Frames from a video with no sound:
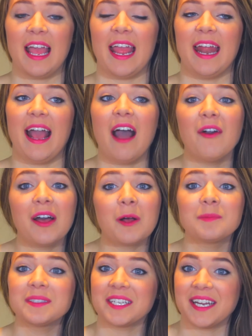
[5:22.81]
and how it
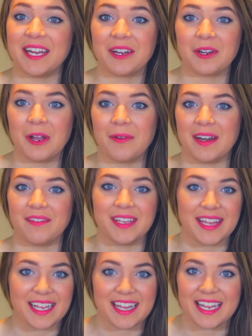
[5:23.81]
helps their hair grow and
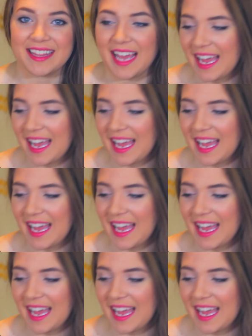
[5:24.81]
everything like